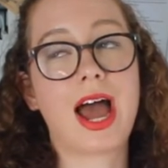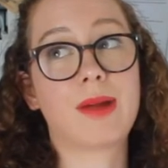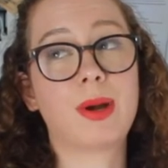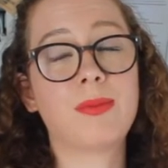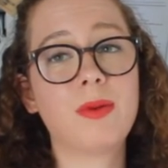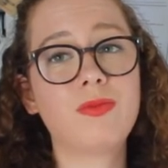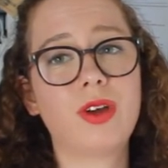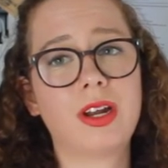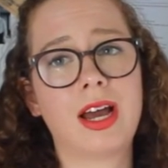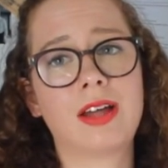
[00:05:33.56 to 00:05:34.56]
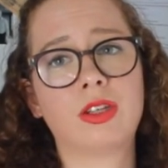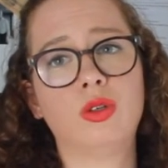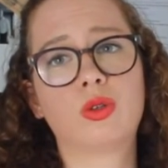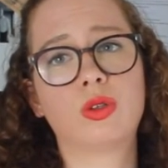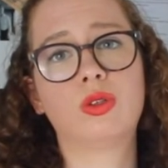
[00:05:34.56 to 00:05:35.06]
And my mum found out that
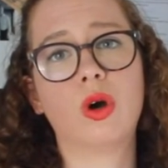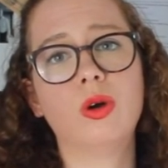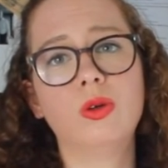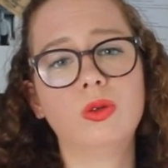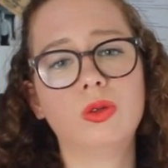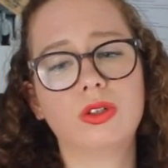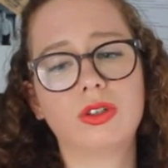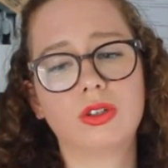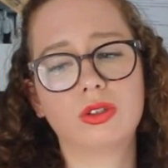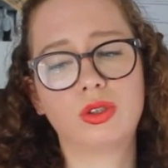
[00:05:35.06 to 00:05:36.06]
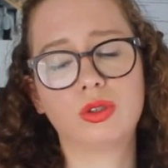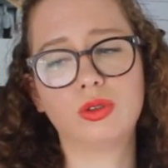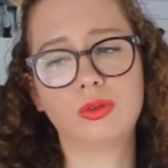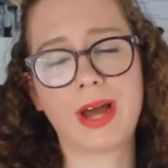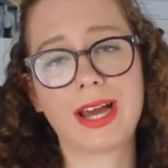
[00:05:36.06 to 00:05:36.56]
you could go
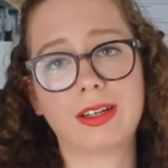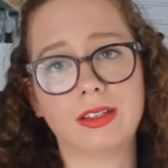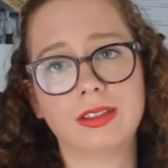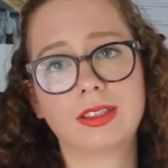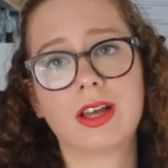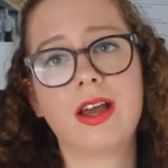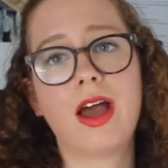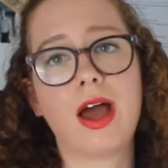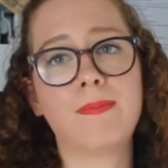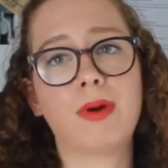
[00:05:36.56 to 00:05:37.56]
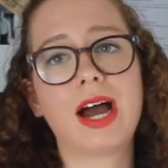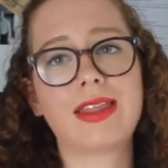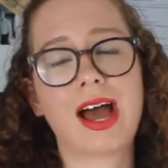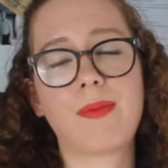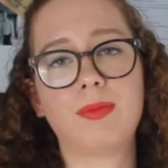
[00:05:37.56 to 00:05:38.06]
to Macca's and buy
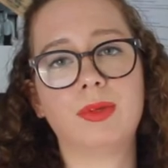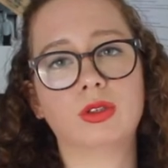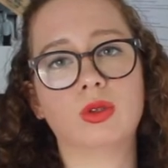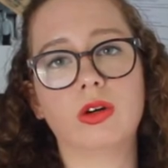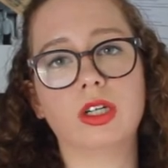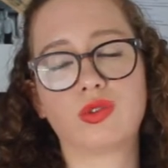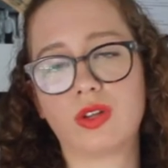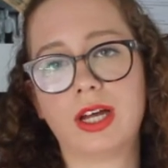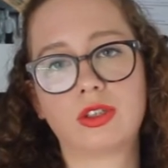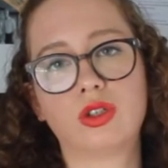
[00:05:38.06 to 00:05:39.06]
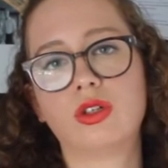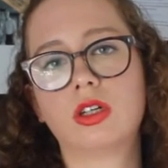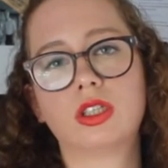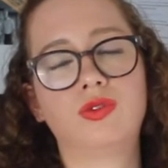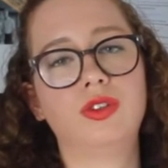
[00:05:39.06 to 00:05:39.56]
the Happy Meal toys for like
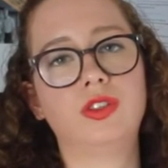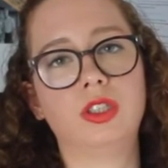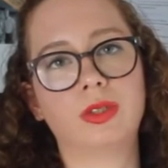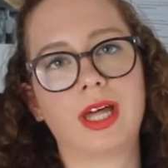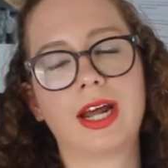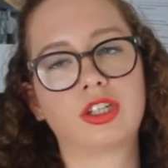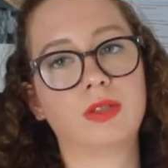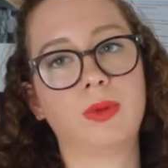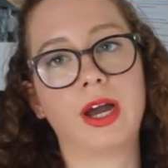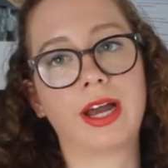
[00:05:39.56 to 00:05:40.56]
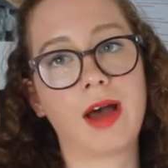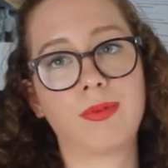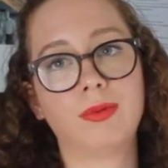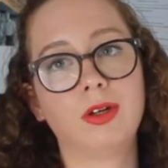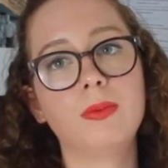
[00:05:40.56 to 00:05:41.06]
$2.50 without actually buying a
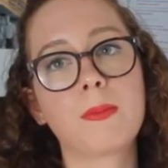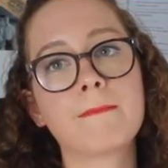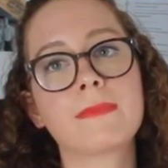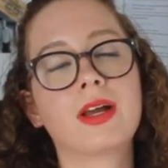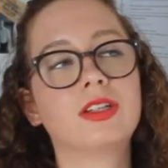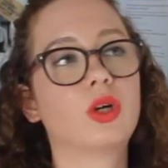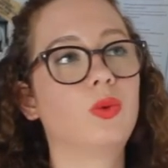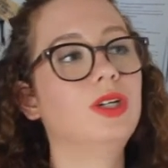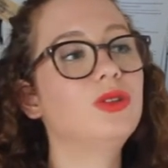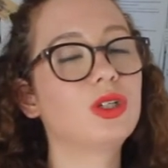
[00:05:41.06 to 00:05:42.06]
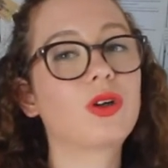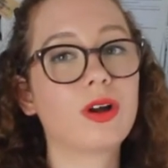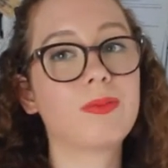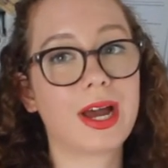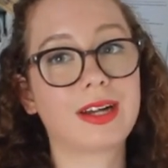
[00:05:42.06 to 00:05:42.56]
Happy Meal. So we used to go
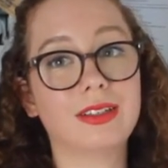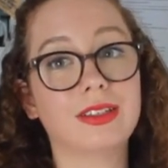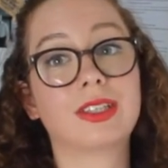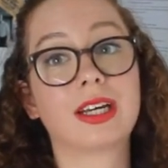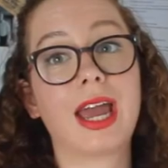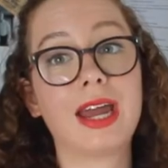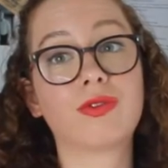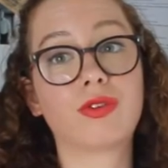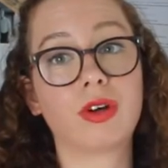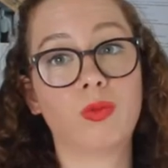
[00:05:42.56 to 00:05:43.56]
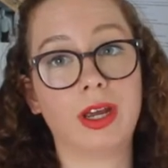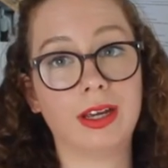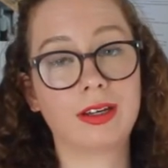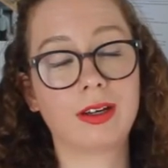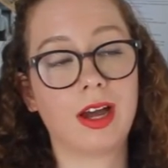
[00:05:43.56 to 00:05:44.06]
to Macca's like every
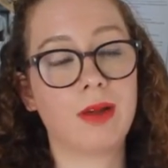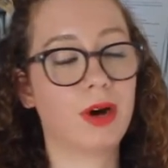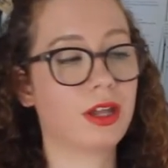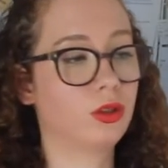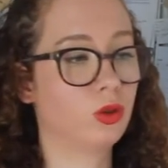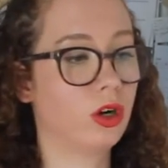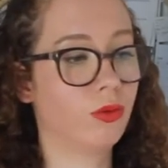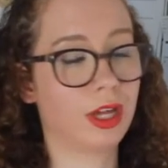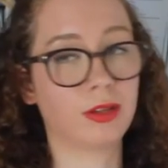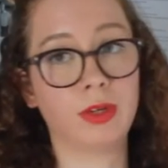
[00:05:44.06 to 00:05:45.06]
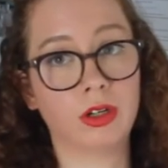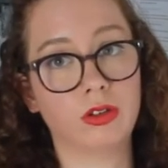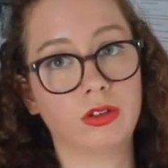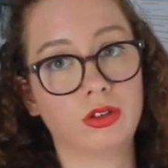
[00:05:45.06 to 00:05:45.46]
week and buy the toy without the meal.